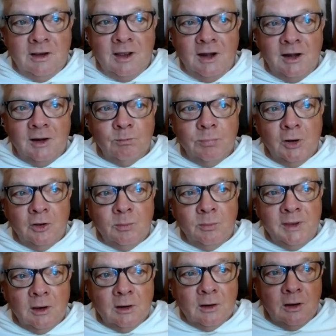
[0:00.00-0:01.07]
it blew
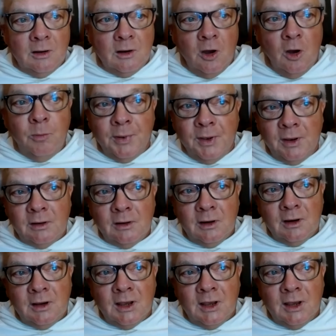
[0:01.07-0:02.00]
me open.